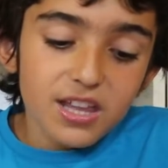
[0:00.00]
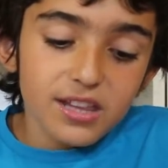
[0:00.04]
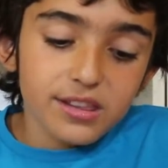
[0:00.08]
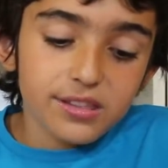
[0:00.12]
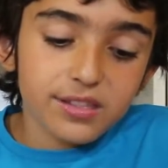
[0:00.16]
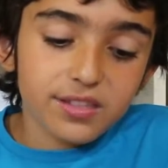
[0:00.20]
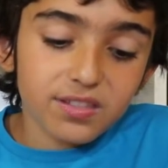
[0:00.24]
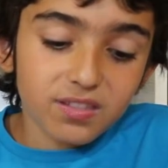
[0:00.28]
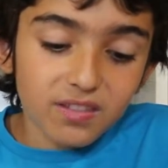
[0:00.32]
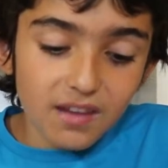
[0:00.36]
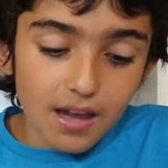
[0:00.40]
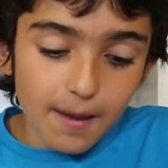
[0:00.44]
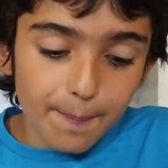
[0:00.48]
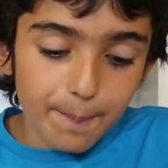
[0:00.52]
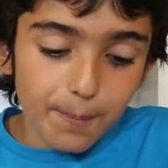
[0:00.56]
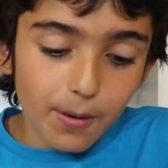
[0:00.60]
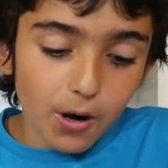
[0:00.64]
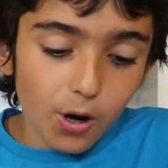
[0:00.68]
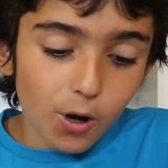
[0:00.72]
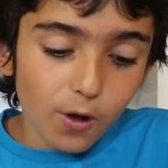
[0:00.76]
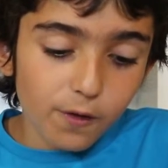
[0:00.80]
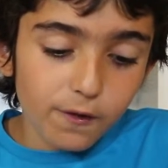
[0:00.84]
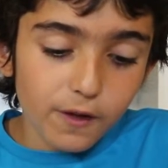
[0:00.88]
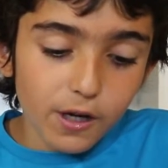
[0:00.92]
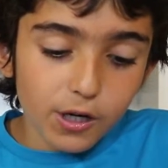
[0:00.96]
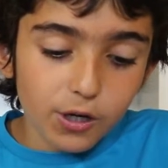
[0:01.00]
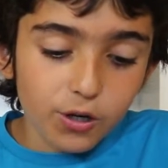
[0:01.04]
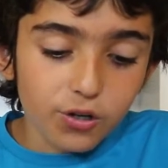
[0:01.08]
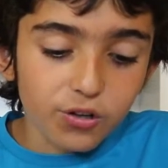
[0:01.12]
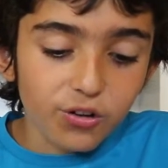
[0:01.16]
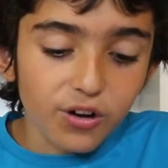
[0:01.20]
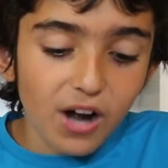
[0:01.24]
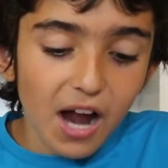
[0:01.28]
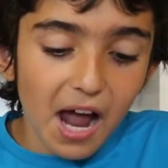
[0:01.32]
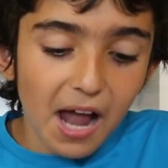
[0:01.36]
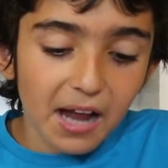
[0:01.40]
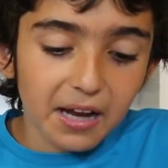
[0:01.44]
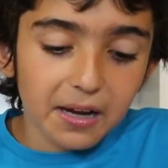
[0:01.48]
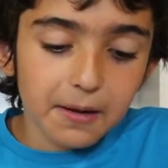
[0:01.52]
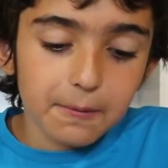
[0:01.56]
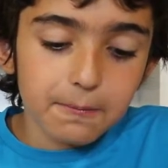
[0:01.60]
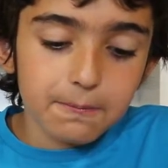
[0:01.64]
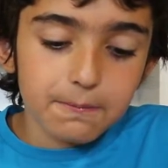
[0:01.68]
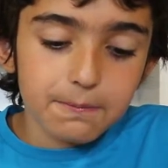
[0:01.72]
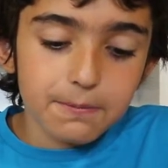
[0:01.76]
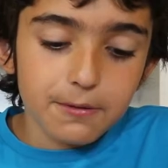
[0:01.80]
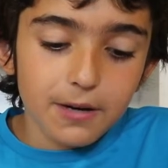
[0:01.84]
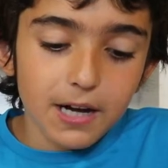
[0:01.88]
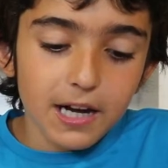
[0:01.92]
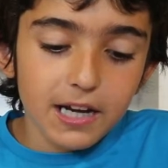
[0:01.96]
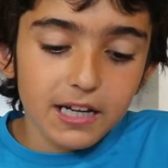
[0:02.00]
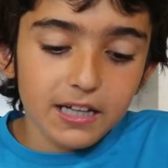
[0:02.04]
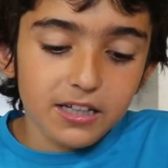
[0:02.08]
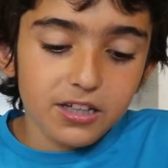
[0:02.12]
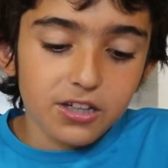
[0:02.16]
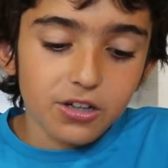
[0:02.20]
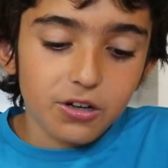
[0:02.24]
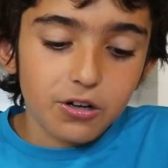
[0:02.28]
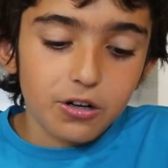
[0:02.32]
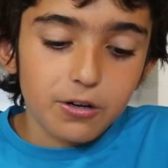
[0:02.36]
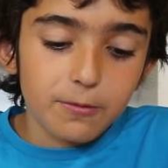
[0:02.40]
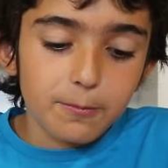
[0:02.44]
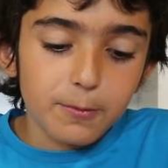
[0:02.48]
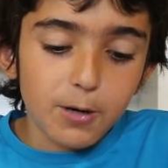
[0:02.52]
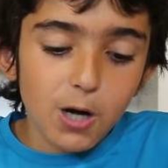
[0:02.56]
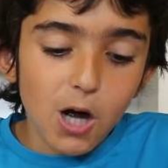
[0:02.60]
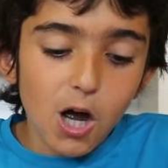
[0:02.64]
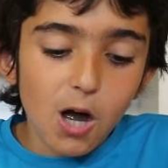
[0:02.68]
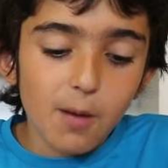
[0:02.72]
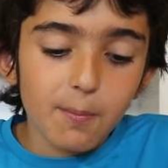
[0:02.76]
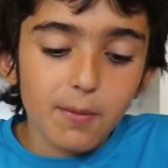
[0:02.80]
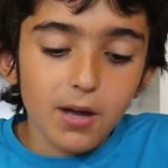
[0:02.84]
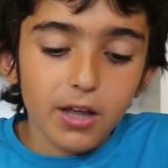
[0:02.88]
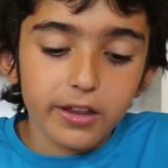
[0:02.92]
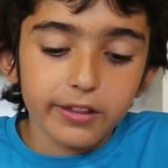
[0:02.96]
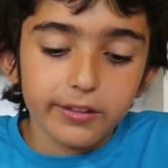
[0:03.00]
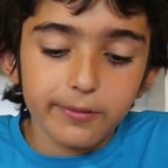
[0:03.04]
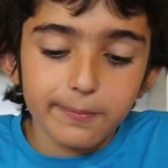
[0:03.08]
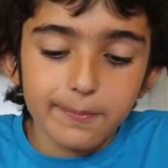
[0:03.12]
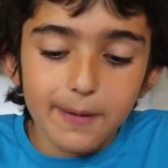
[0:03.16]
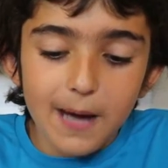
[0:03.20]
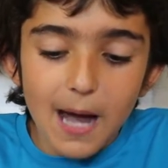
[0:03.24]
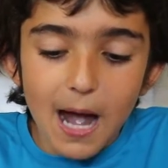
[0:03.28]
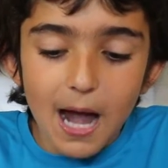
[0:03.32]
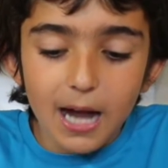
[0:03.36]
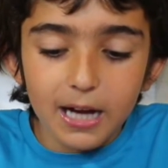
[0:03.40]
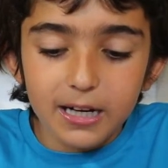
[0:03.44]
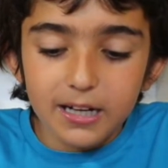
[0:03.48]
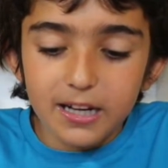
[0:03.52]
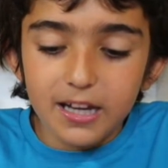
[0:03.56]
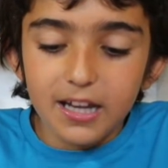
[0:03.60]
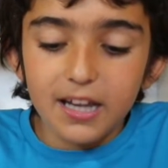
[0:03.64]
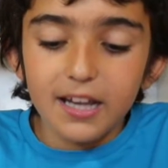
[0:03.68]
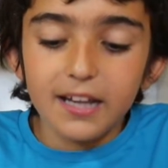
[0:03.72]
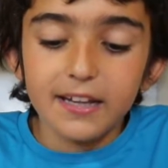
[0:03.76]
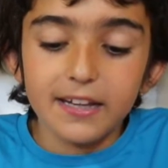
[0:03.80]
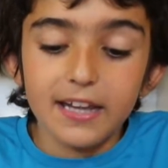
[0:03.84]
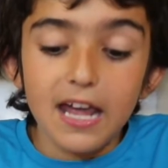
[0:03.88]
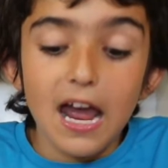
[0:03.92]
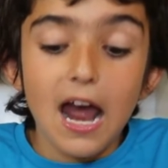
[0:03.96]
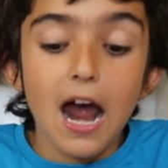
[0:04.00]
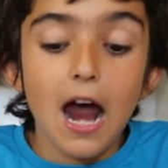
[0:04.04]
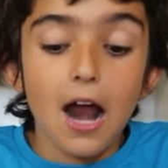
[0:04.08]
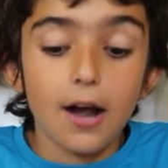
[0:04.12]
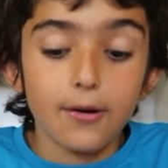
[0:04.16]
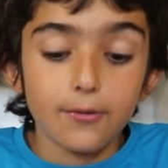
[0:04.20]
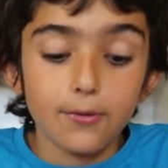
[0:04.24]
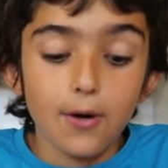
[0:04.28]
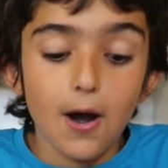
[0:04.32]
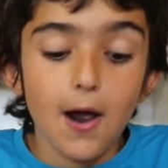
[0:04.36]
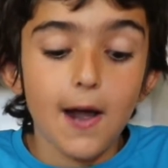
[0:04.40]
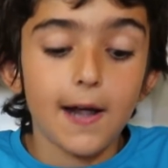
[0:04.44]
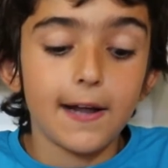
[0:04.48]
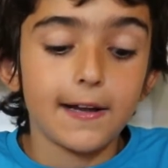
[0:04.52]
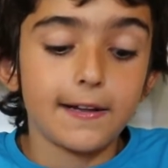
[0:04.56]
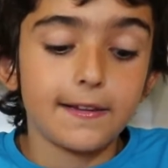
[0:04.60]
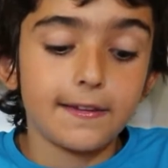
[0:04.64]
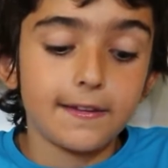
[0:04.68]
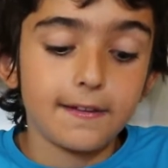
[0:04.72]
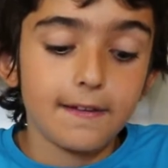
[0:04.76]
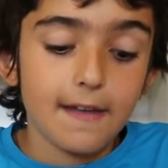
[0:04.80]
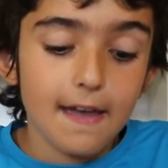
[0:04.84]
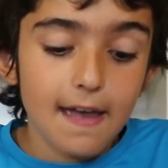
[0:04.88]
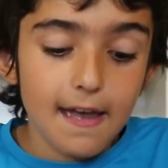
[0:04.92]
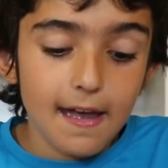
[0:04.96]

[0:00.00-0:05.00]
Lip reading: Step on a crack, break your mama's back. Yeah, right.